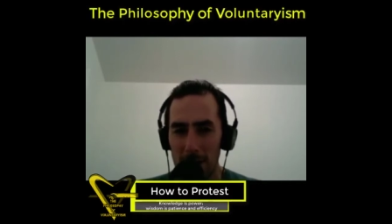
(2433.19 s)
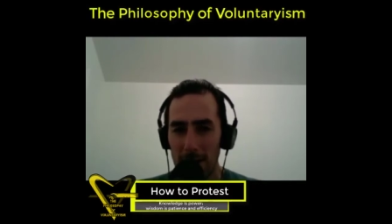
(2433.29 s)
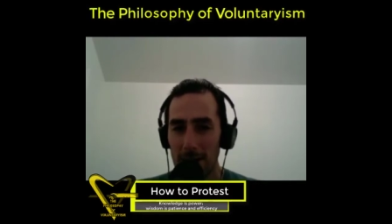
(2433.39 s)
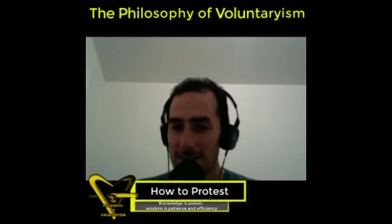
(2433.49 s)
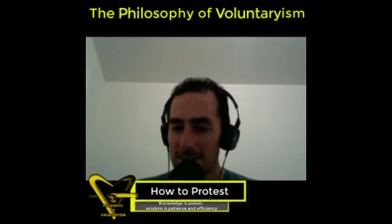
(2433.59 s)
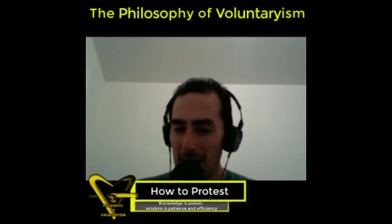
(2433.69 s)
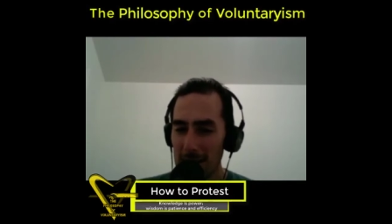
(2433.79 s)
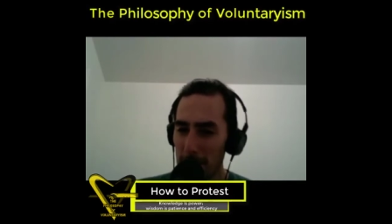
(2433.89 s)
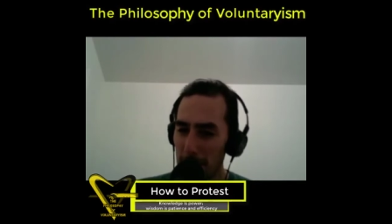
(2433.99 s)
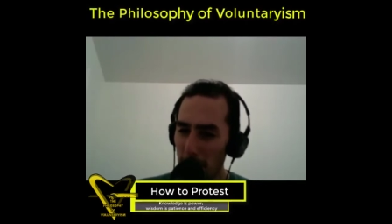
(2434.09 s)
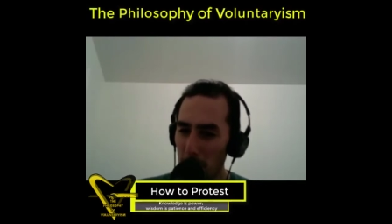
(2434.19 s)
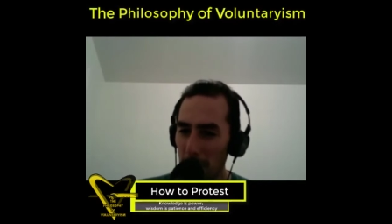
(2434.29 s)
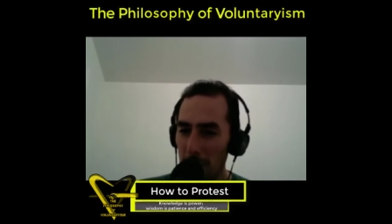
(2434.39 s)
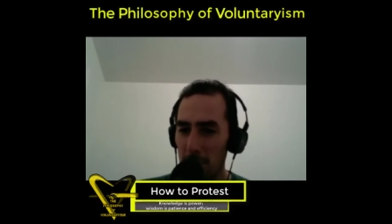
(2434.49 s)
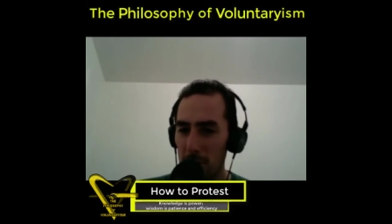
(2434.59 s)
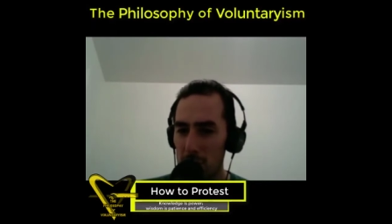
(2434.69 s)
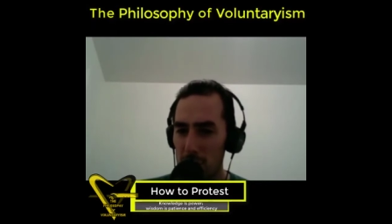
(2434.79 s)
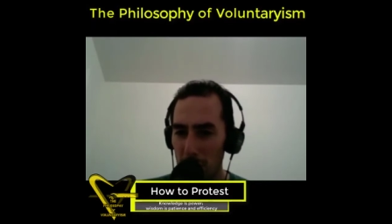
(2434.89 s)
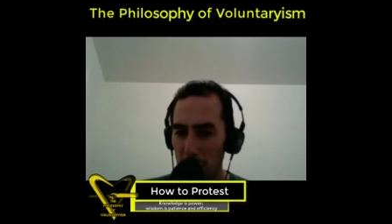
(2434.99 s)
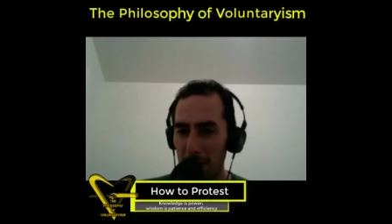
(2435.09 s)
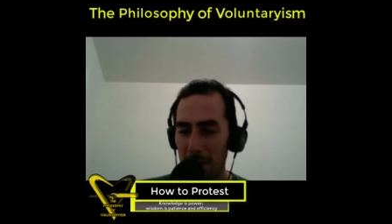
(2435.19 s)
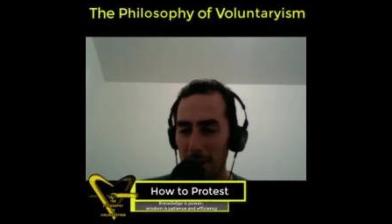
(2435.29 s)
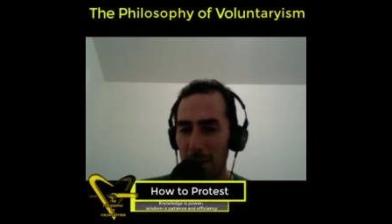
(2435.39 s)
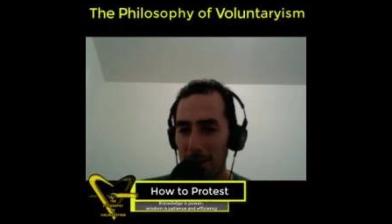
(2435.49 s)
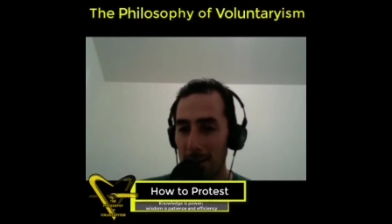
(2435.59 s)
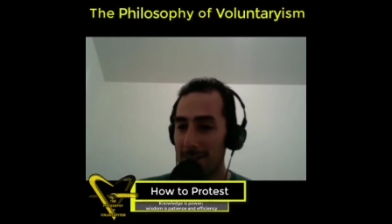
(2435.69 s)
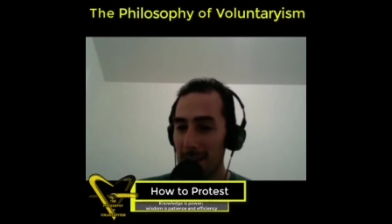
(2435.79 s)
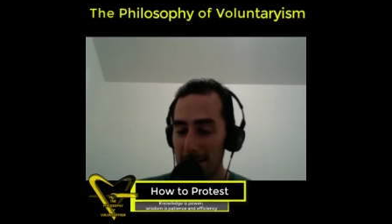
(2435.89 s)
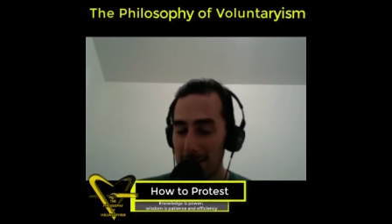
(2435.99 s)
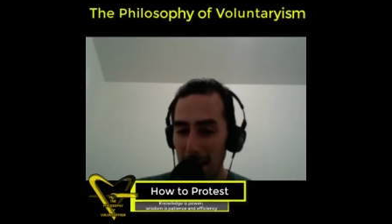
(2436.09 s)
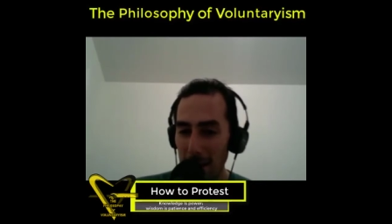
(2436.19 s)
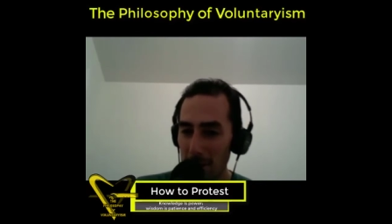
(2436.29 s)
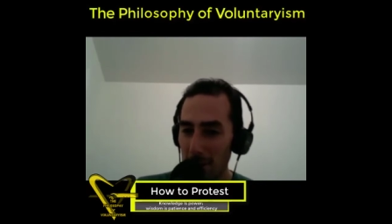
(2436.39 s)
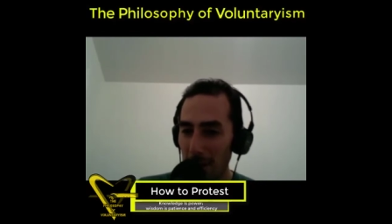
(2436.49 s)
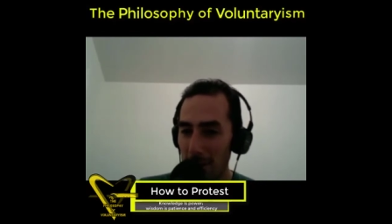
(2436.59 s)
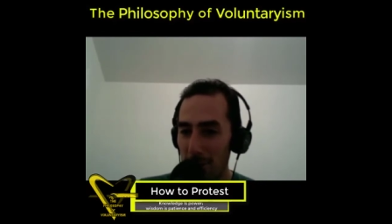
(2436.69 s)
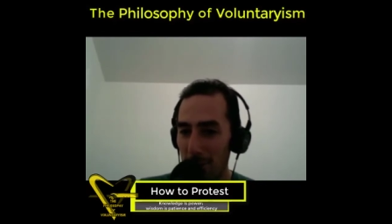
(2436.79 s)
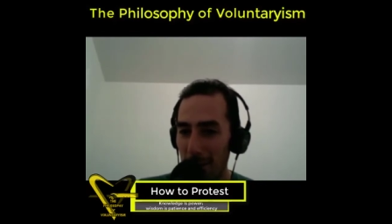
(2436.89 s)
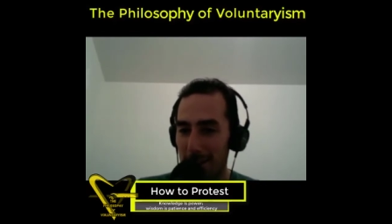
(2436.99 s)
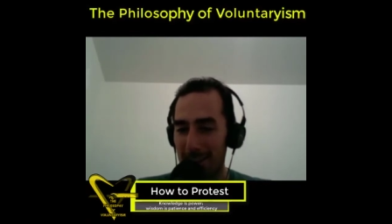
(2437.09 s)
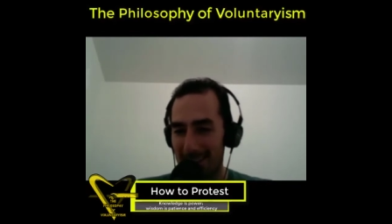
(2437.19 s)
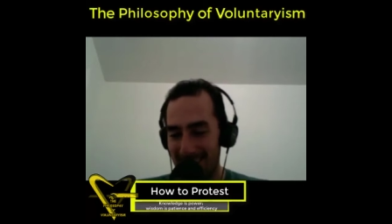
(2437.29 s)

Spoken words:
Did the size of the federal government shrink? Did the size of the national debt shrink?